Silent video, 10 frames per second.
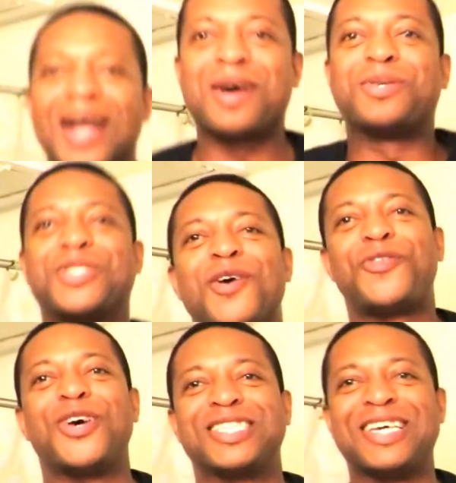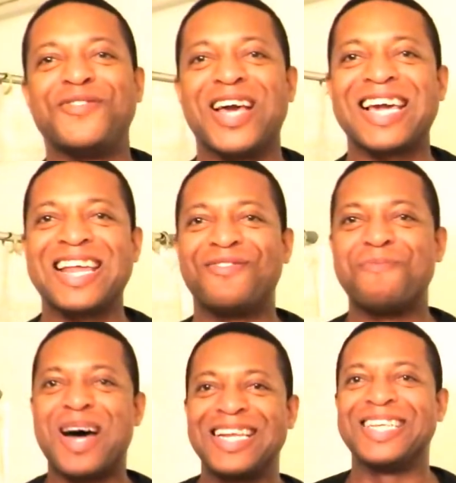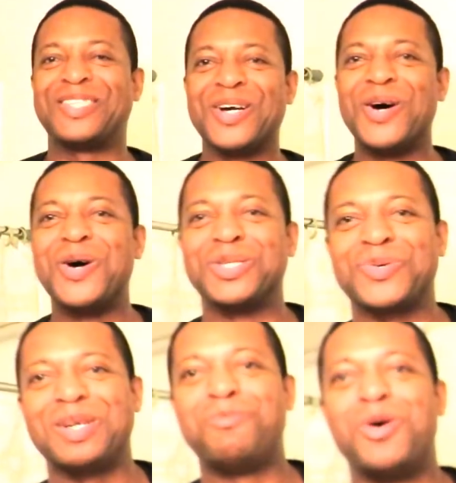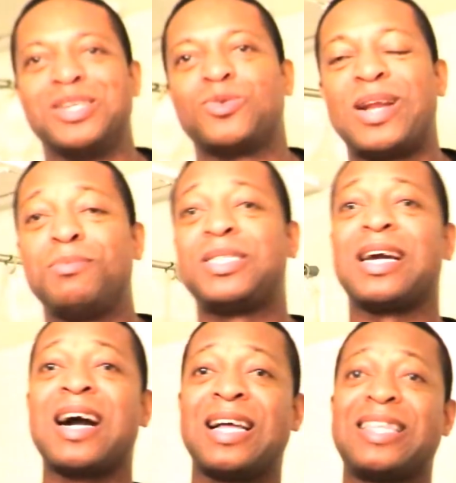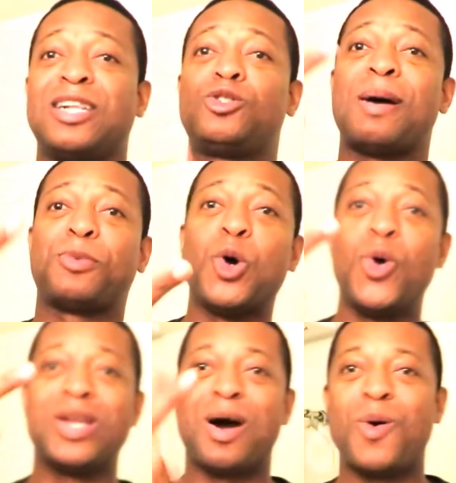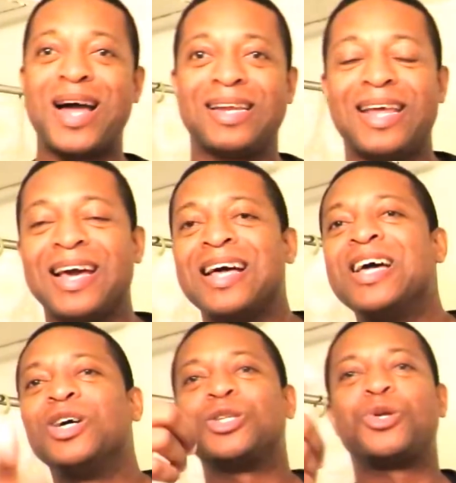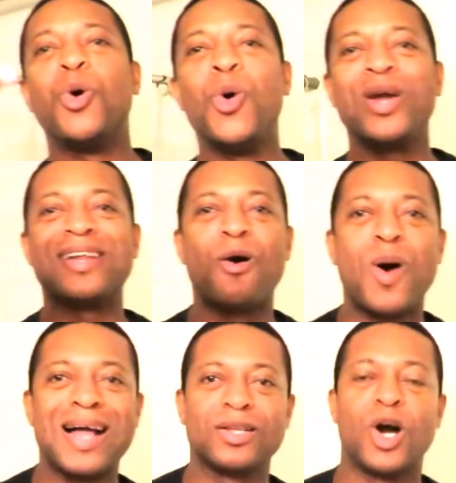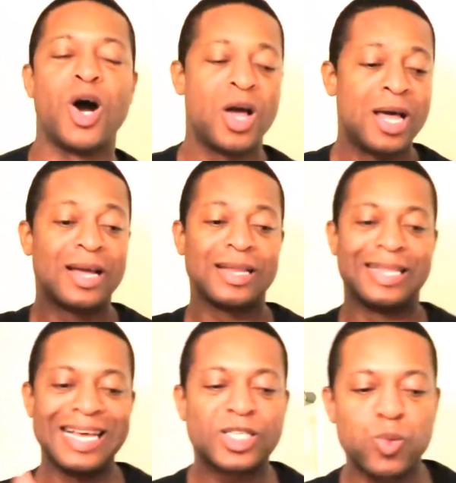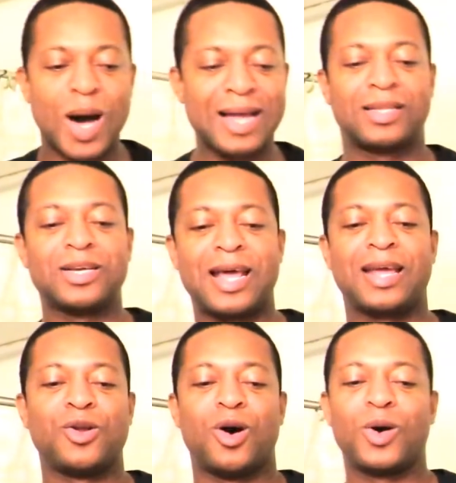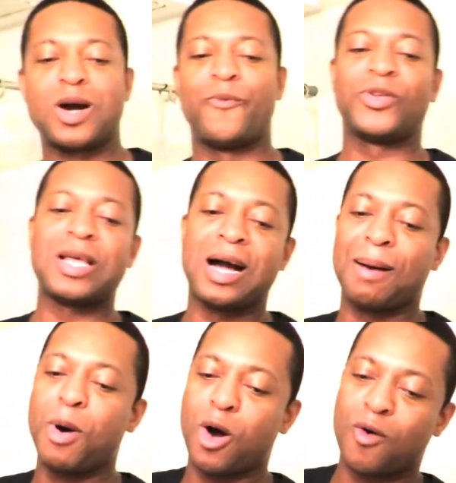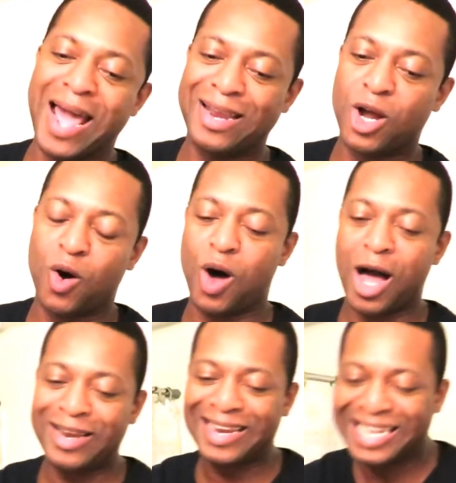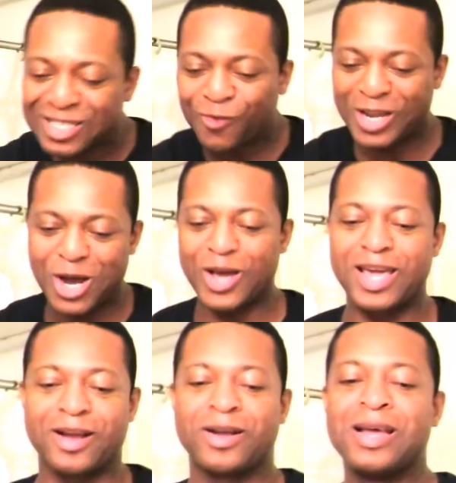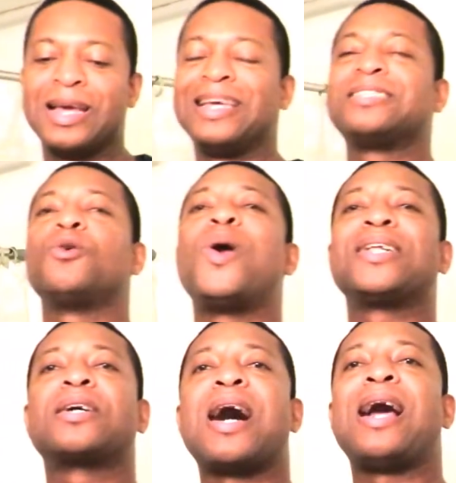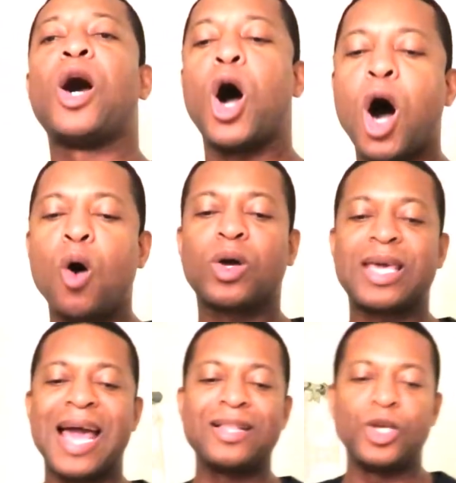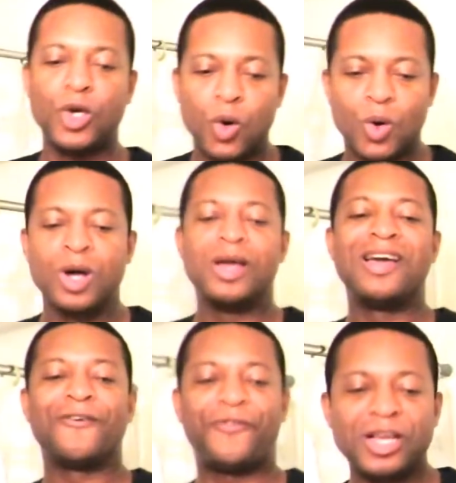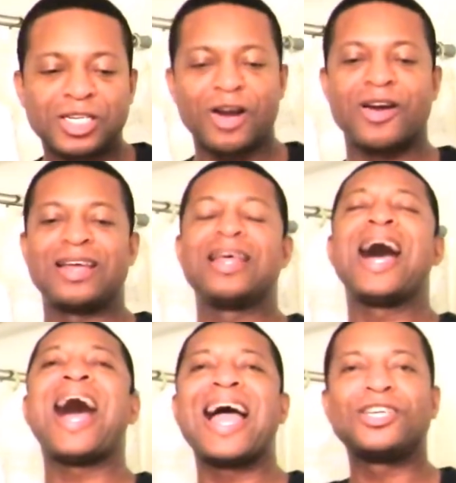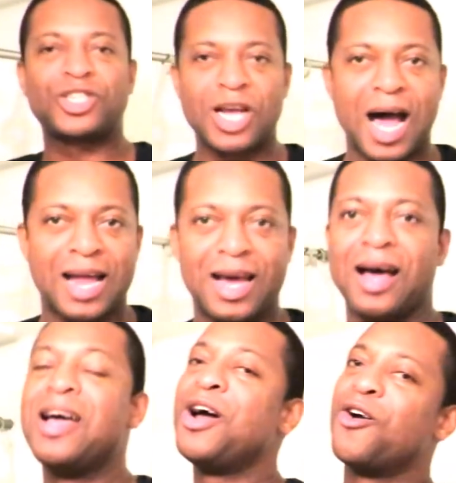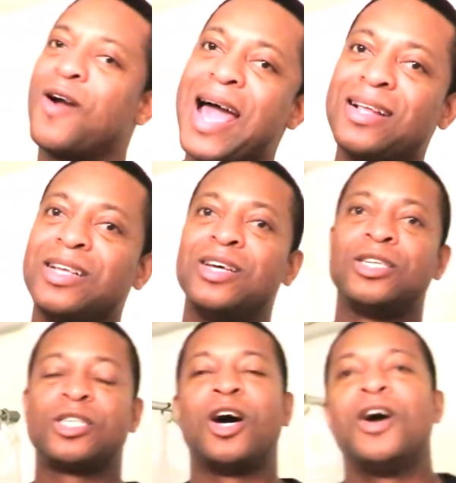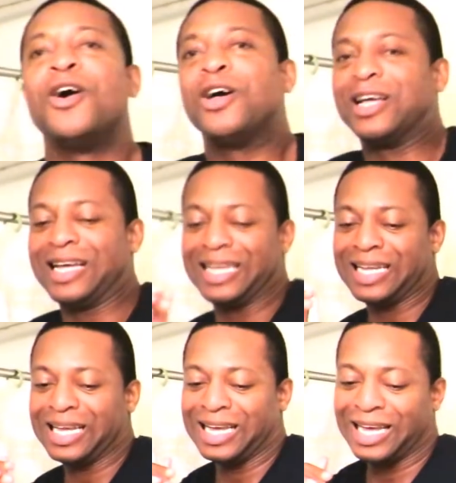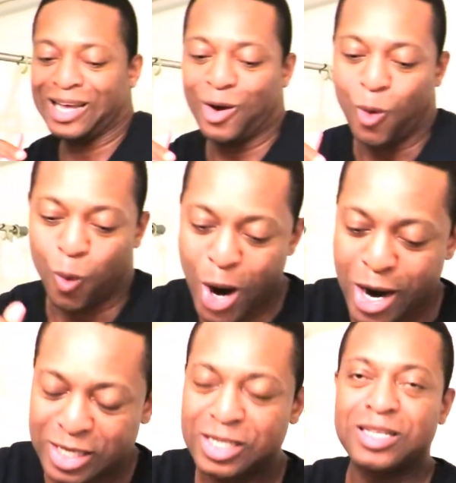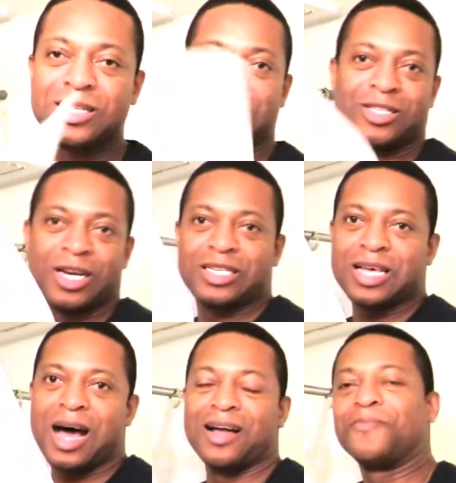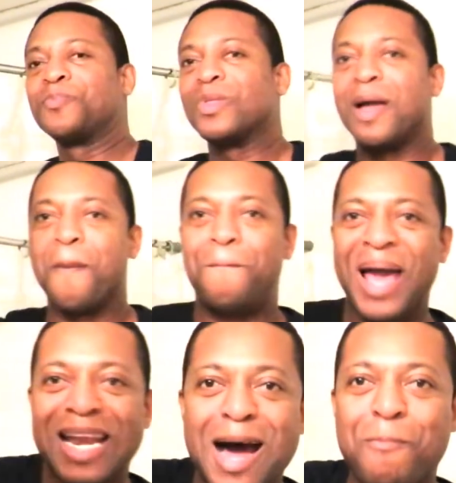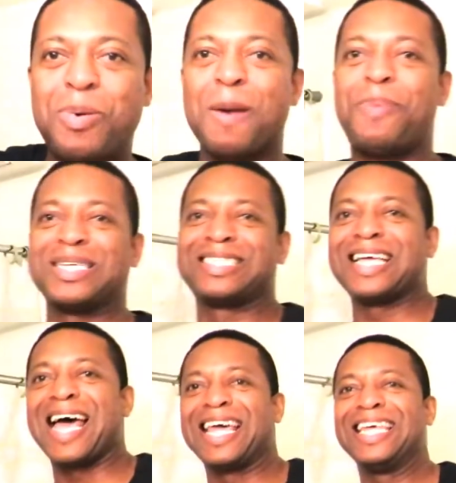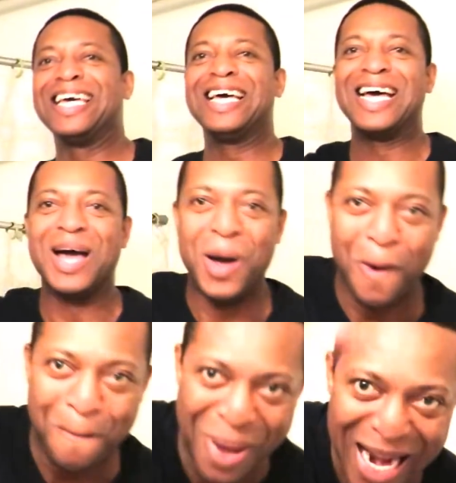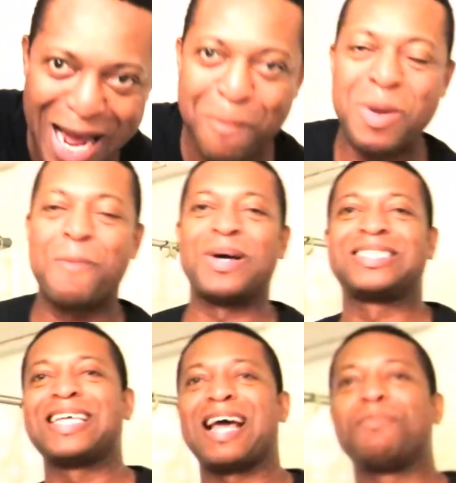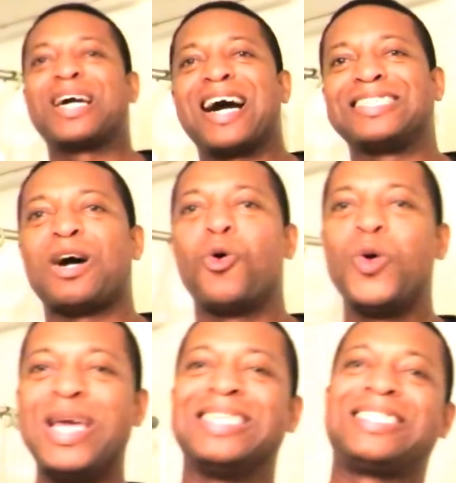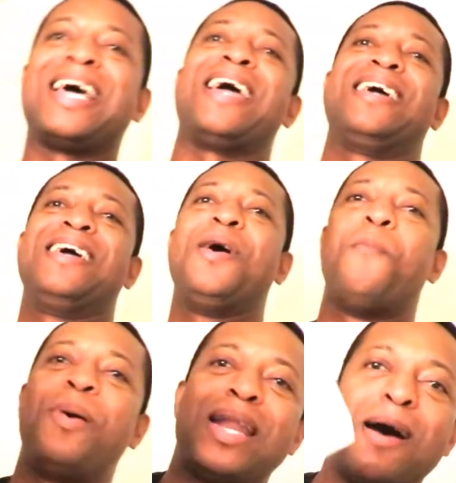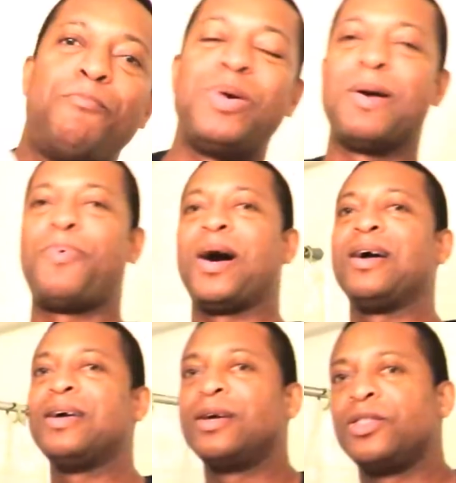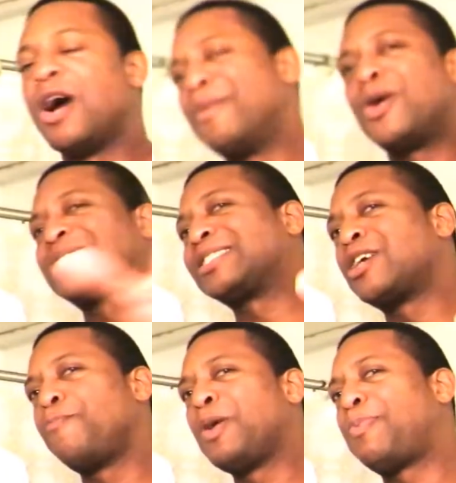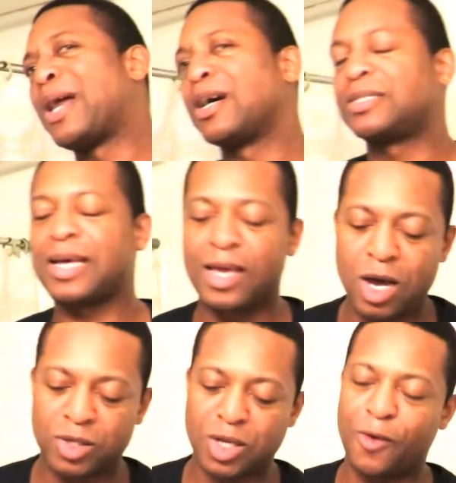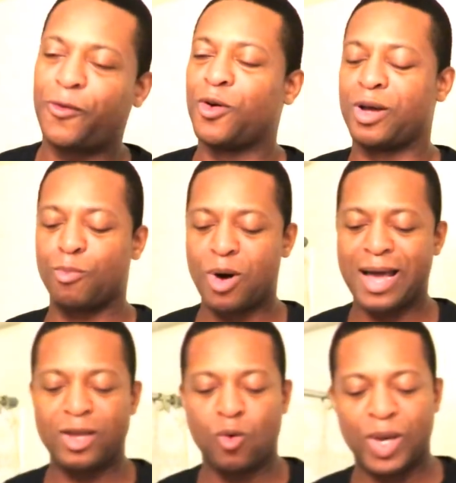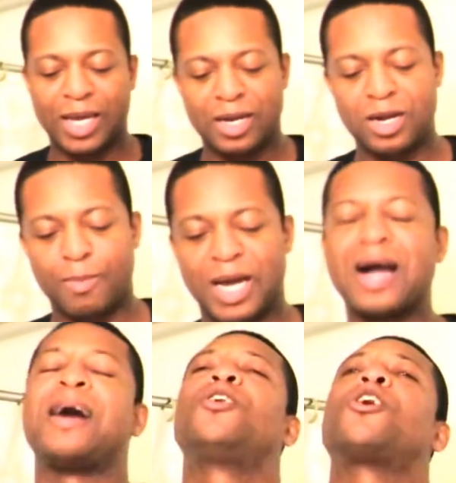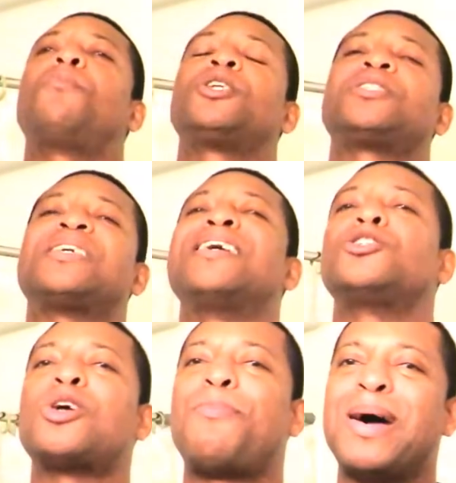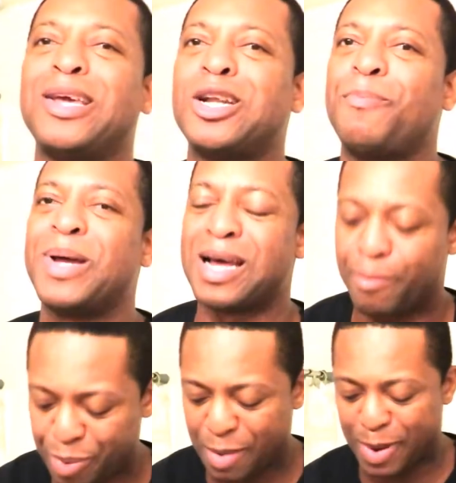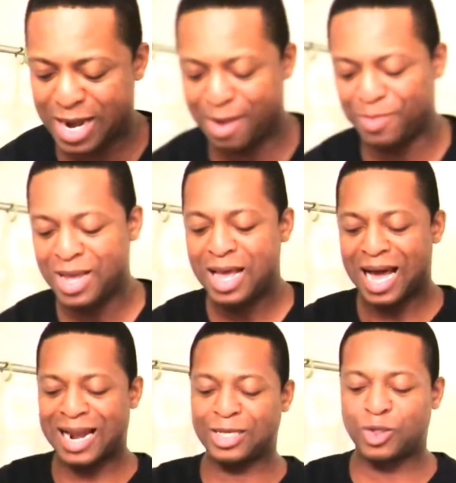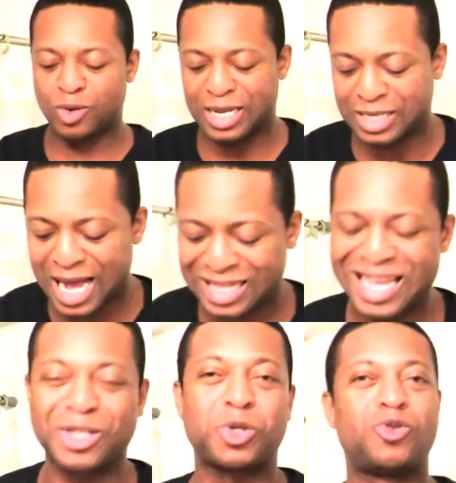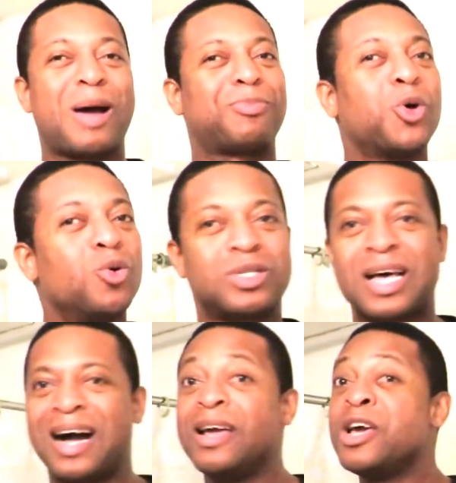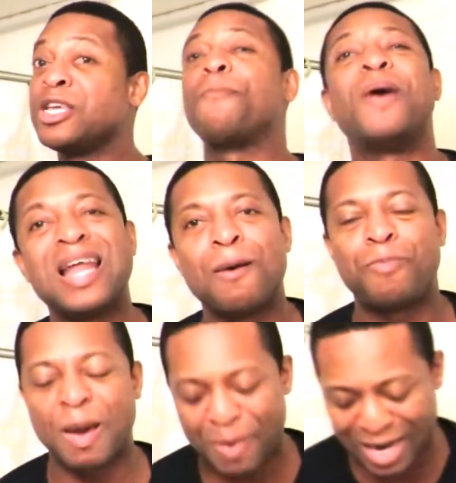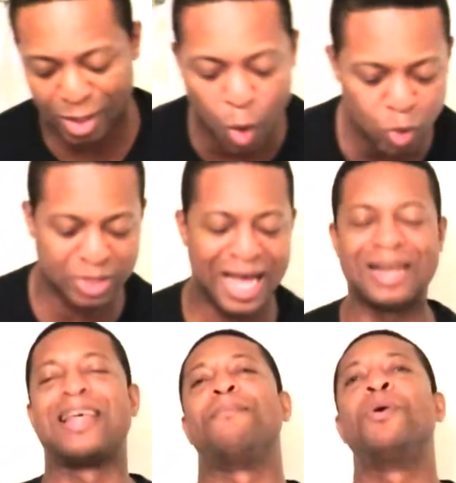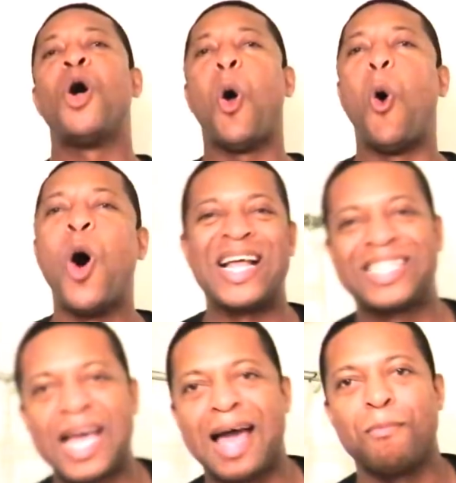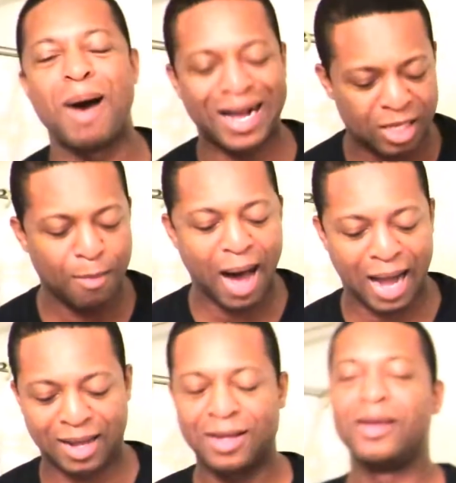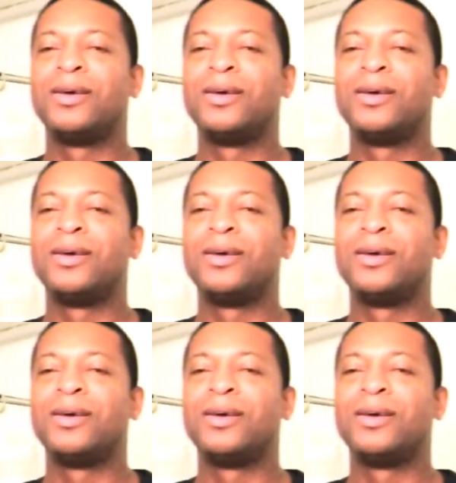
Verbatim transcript: Welcome SouFLo T V again, everybody. It's your host with the most. When I'm saying Kartel drop two in a one day, two in a one go. This one today though, we come to talk about right now on this video here is the one called How Can You featuring Ishawna, right? So, words to the song, pen and paper style, pen and paper style because we say pen and paper. Now, I know some people are going to say, yo, SouFLo, boy, you're wicked enough because look how much song drop on your pen and paper them. And as soon as Kartel drop two songs, your pen and paper, the two songs them, one time back to back.